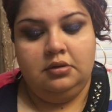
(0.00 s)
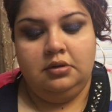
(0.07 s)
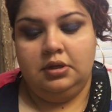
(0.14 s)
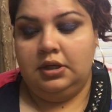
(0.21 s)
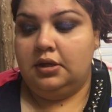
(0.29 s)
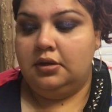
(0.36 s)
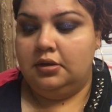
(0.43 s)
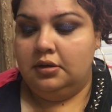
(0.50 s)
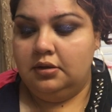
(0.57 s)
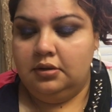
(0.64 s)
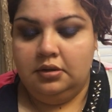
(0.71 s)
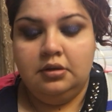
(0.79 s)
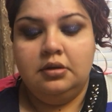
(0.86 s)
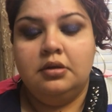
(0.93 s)
like
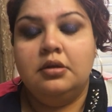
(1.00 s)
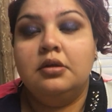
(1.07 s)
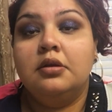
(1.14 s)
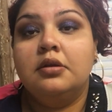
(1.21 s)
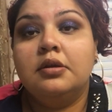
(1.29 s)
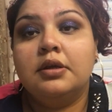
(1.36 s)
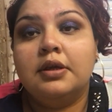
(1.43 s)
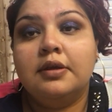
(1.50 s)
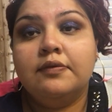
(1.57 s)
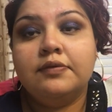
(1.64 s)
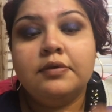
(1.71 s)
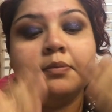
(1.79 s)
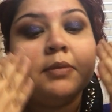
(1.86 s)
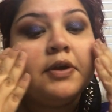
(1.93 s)

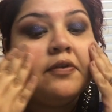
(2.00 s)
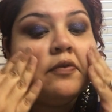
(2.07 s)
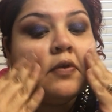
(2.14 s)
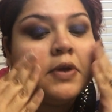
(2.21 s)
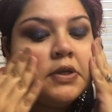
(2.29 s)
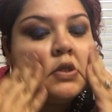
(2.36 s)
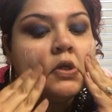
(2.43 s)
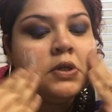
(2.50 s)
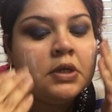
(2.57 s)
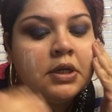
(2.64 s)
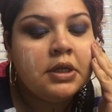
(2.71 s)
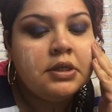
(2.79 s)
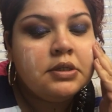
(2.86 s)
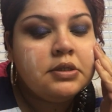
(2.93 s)
gives my face a
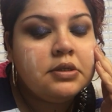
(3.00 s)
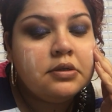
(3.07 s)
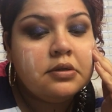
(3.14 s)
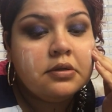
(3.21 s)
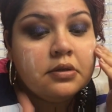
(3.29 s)
nice